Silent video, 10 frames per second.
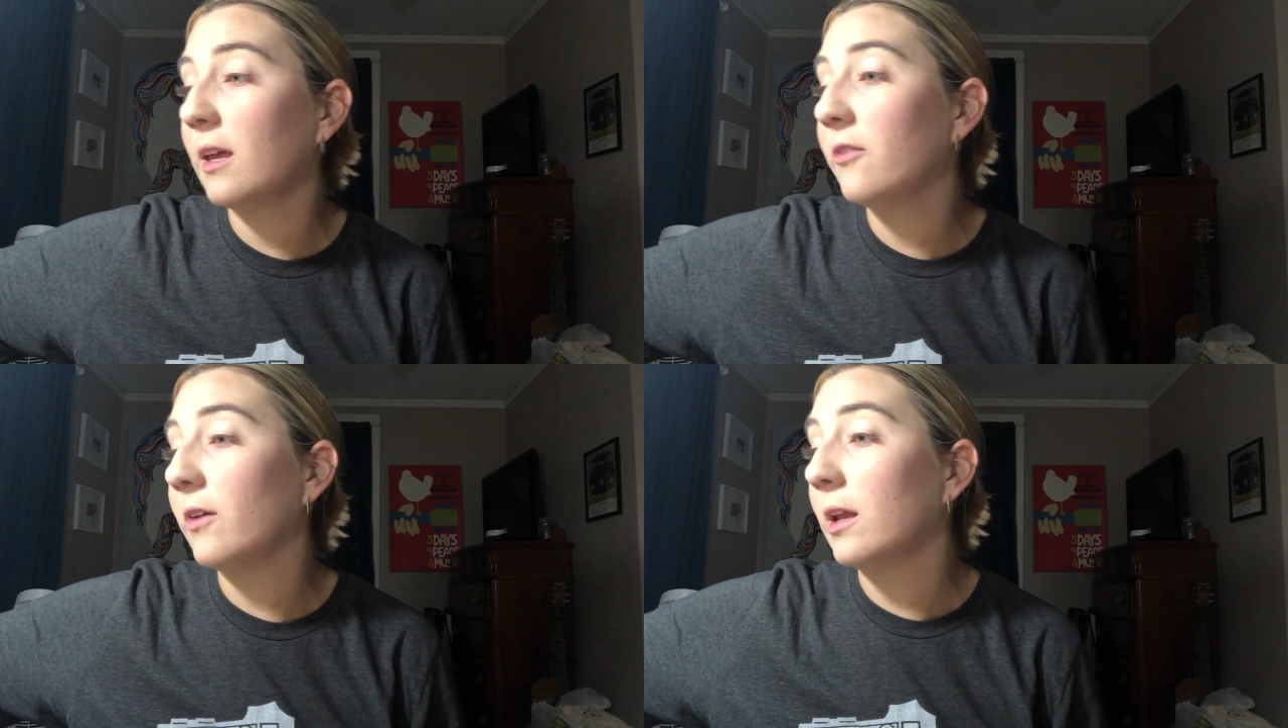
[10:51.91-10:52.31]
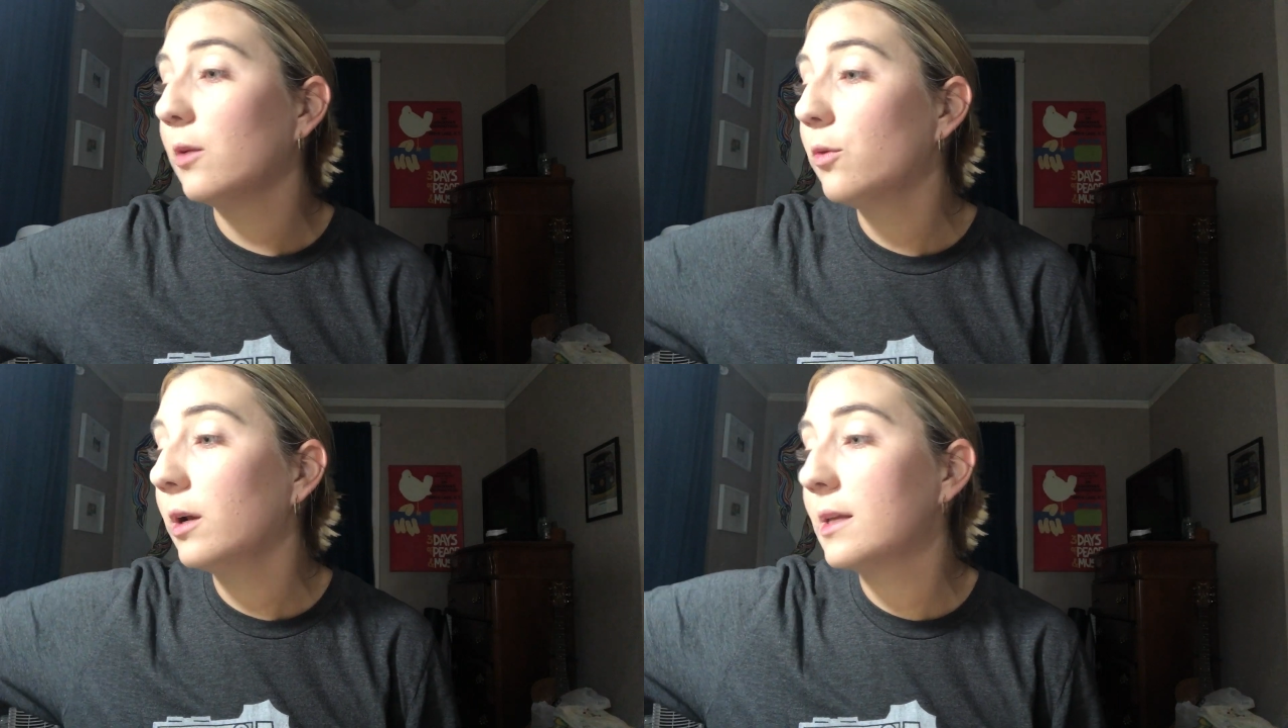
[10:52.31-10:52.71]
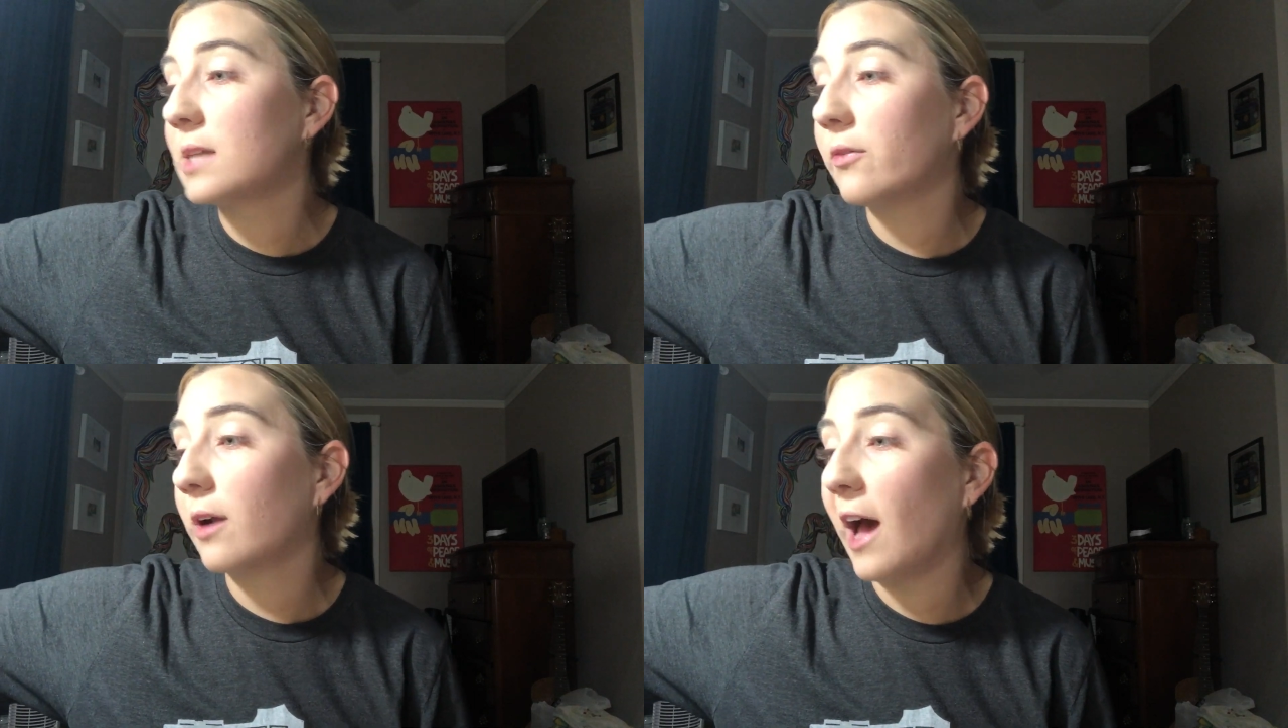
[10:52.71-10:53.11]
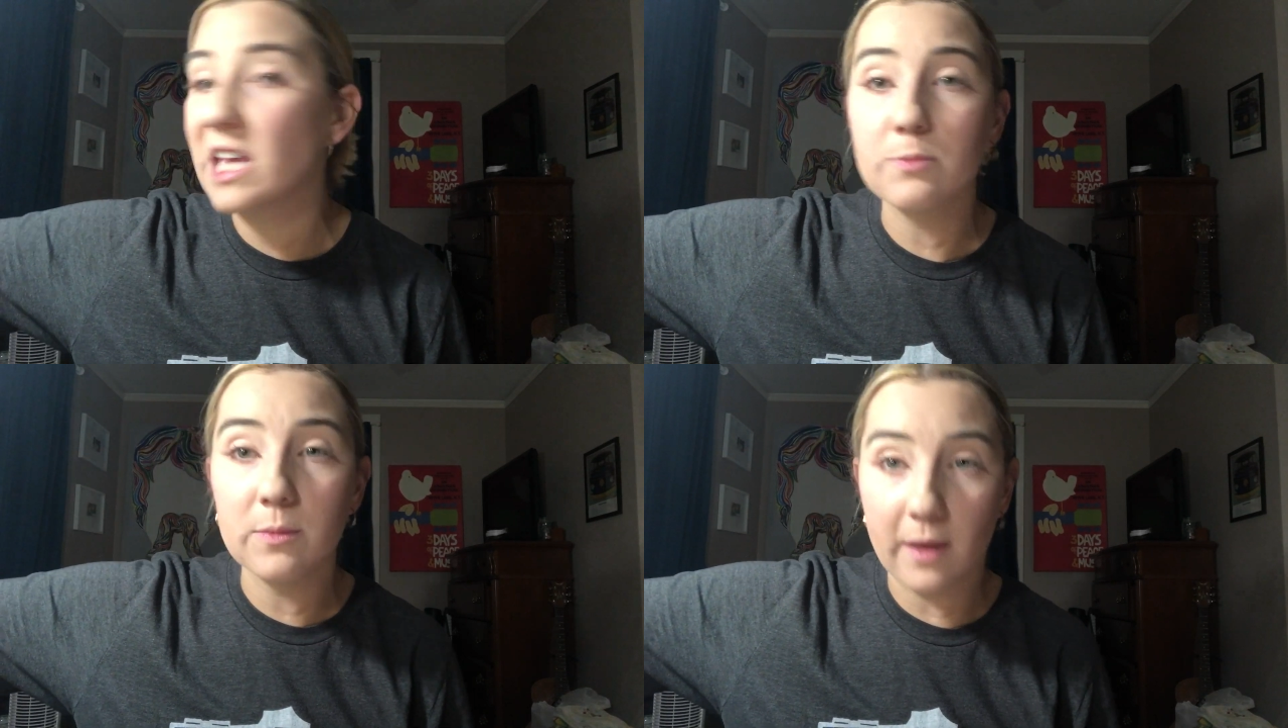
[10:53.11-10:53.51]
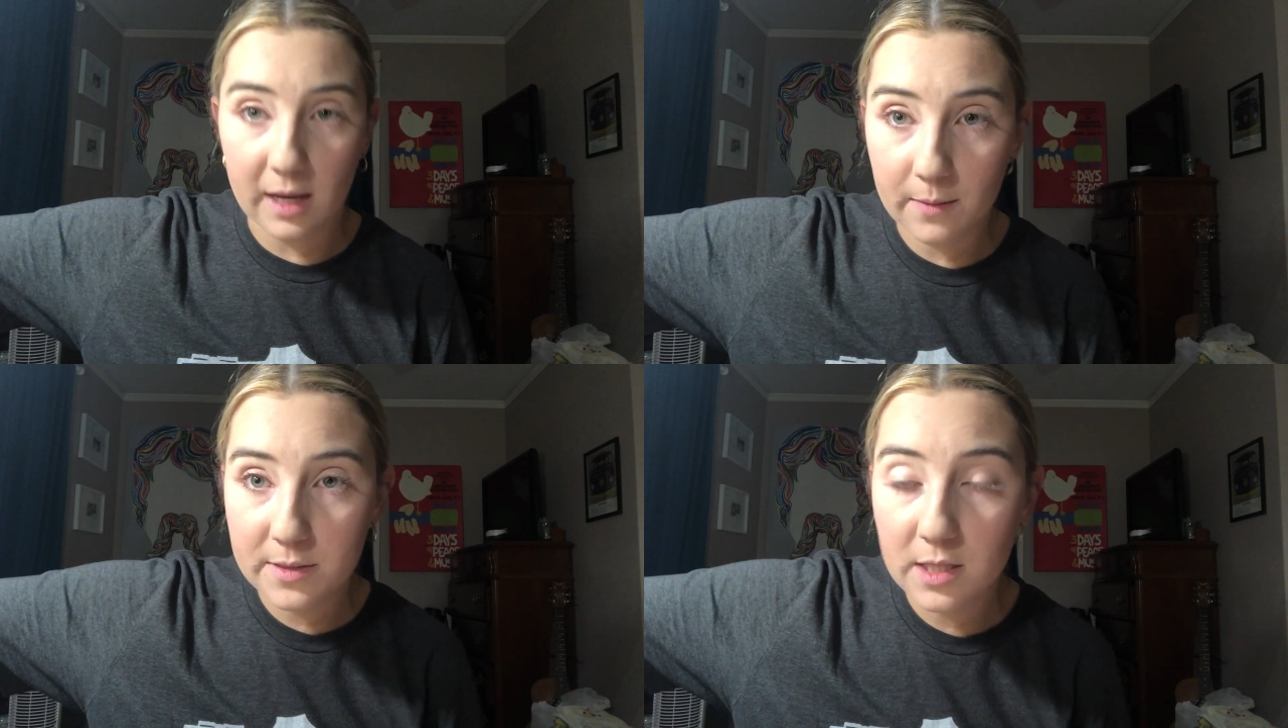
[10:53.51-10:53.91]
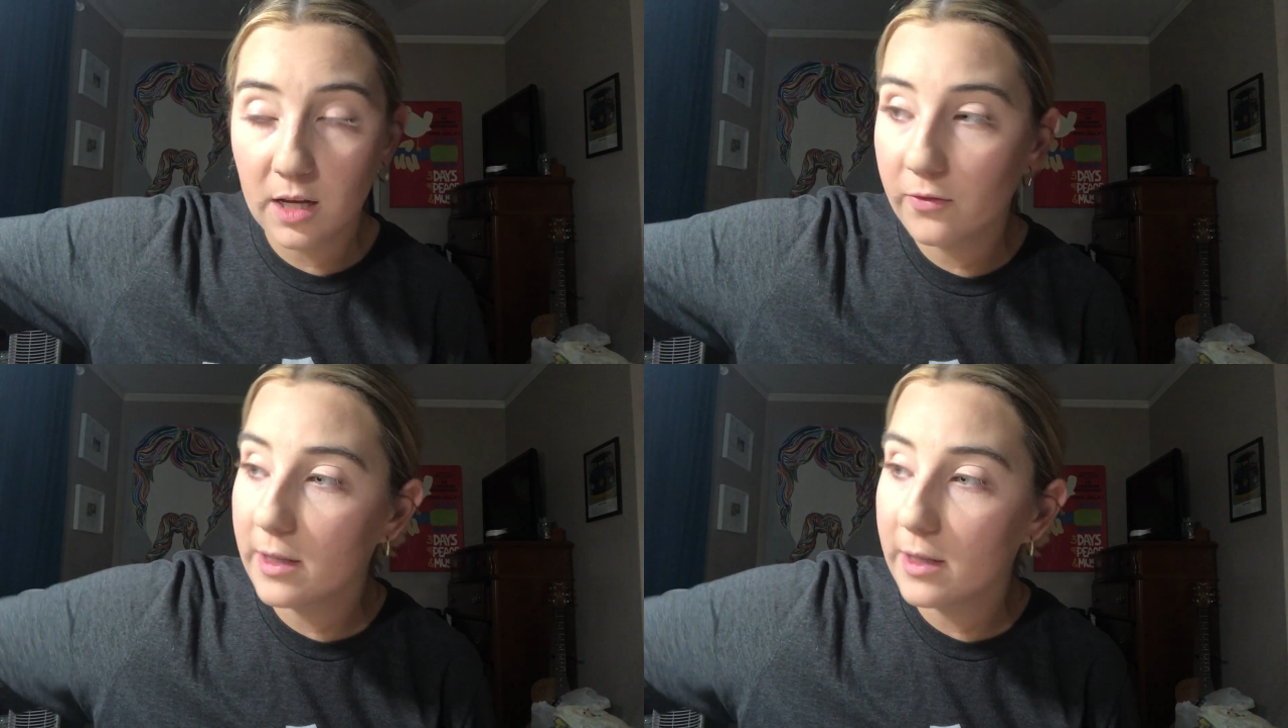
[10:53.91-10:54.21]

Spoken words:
if anyone has ever asked me makeup stuff,